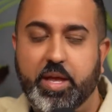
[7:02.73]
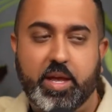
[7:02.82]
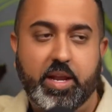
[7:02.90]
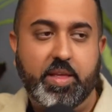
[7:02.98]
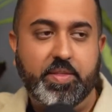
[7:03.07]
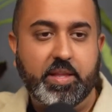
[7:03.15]

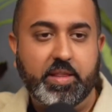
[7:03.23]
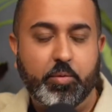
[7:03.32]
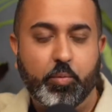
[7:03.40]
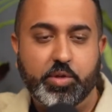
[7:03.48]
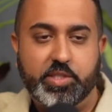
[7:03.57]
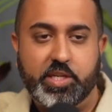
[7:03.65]
And I think that
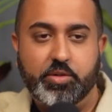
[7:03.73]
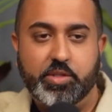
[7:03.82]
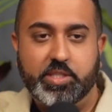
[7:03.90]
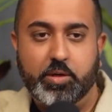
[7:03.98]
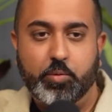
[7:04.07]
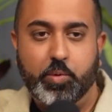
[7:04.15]
what's
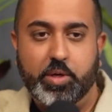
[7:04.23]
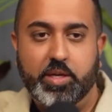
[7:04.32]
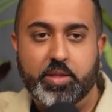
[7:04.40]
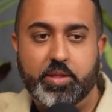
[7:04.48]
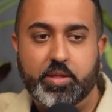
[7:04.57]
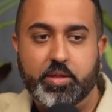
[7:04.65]
interesting
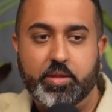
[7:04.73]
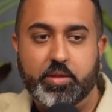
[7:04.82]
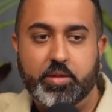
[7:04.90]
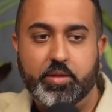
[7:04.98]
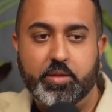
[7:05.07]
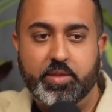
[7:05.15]
with
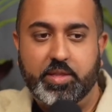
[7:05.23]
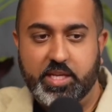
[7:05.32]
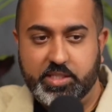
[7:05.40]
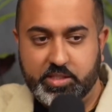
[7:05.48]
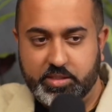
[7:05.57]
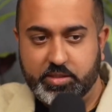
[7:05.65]

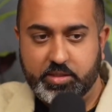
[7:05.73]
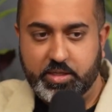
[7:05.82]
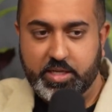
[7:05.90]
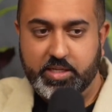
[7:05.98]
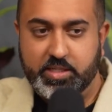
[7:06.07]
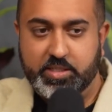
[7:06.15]
this
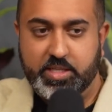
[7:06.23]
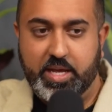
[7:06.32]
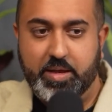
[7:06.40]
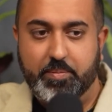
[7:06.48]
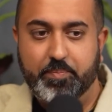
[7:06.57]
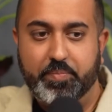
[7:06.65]
is
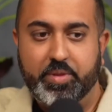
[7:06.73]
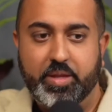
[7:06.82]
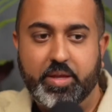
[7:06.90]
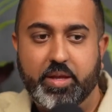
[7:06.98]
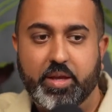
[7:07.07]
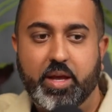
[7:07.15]
that
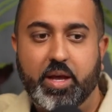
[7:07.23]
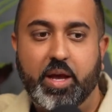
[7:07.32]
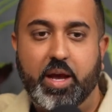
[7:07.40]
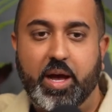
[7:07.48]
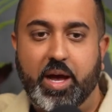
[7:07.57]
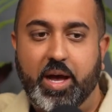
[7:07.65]

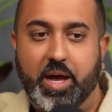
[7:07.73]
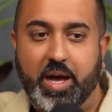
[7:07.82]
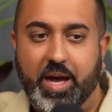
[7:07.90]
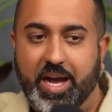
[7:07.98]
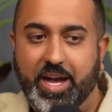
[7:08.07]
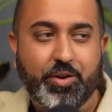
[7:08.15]

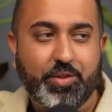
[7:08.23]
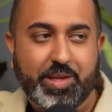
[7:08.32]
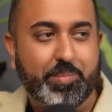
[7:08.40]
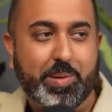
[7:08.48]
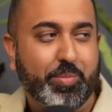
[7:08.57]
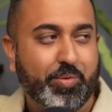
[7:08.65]
I don't
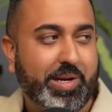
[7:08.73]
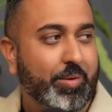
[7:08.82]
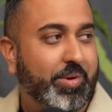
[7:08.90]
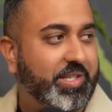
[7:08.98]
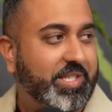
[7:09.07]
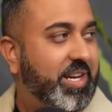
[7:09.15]
think people really
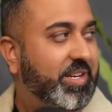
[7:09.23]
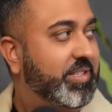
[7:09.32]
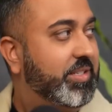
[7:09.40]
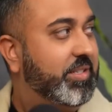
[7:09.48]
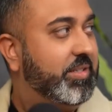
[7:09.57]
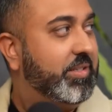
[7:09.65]
want to change.